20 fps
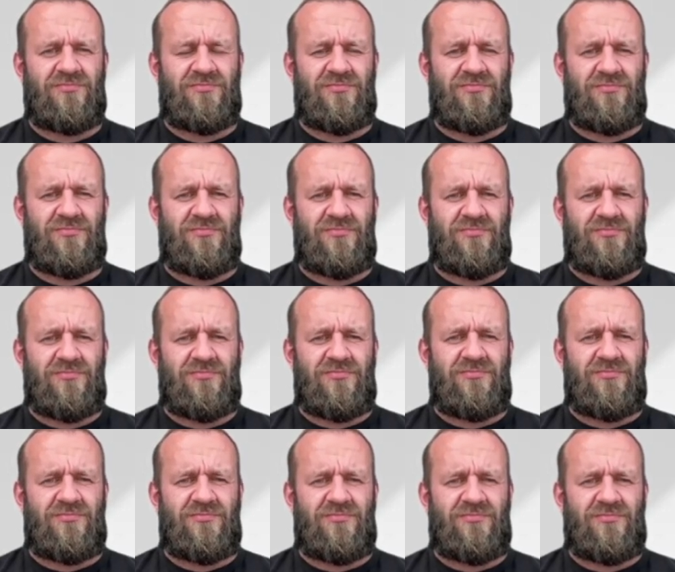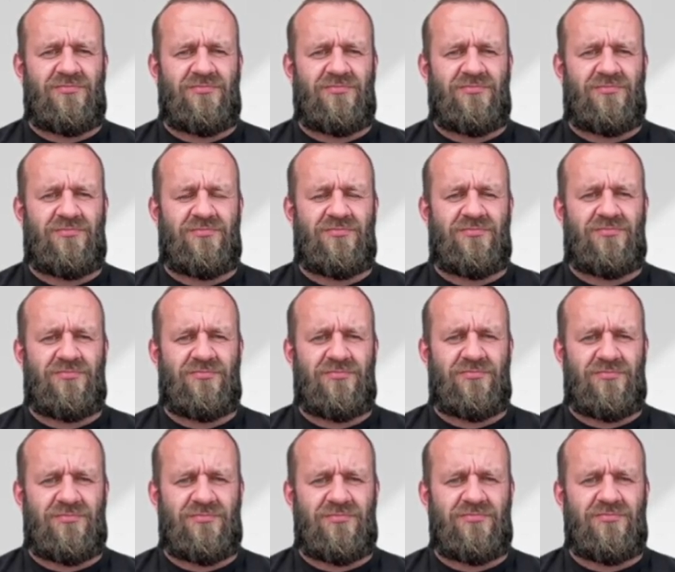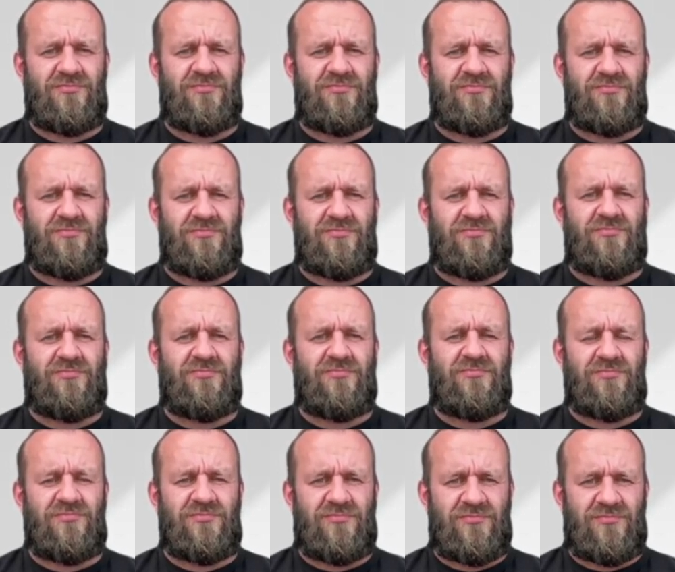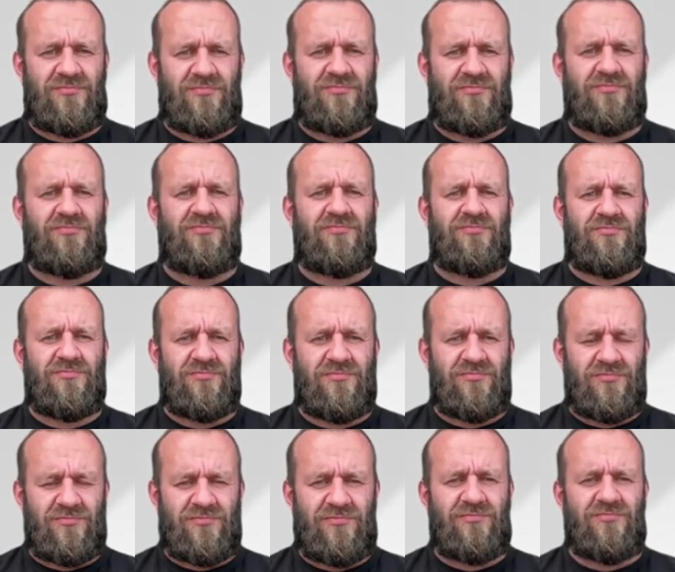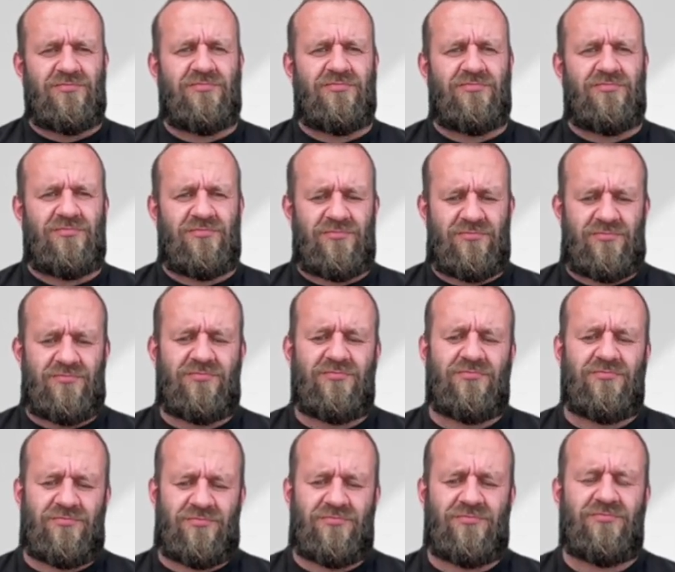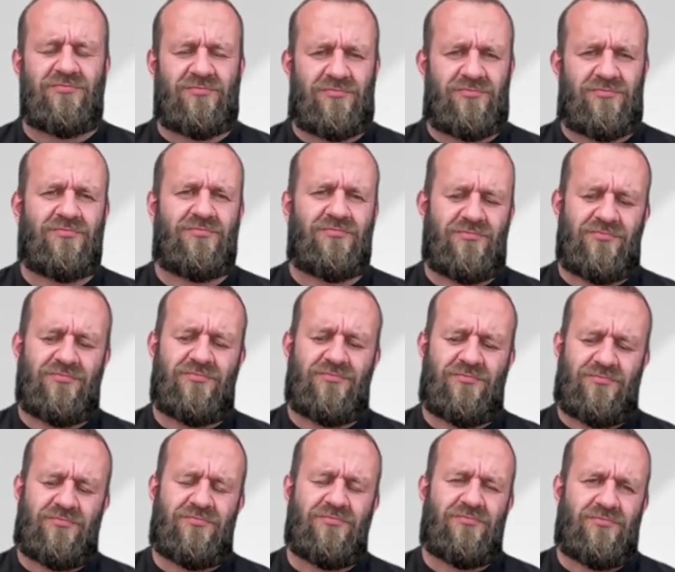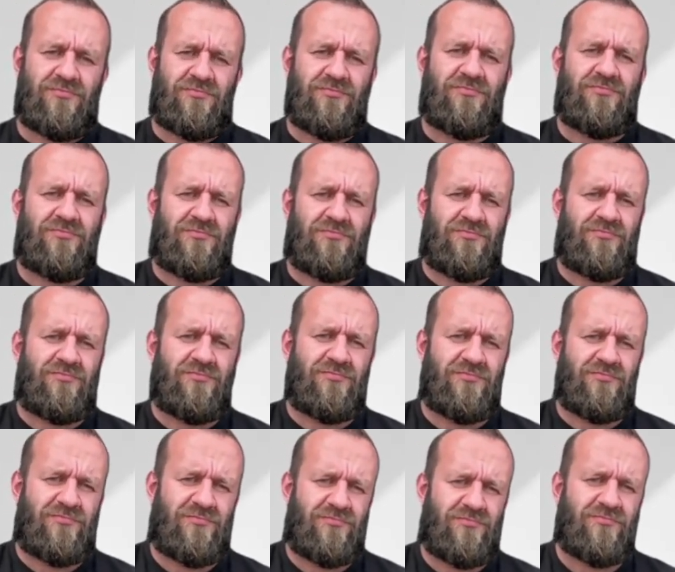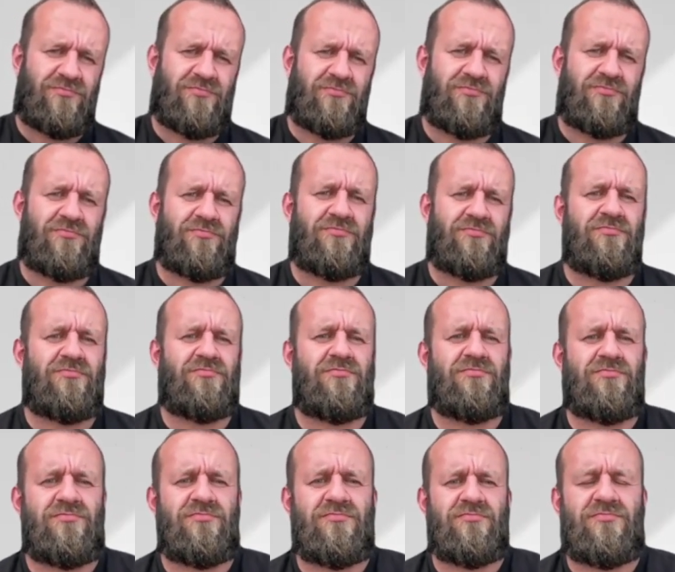The person shown says nothing.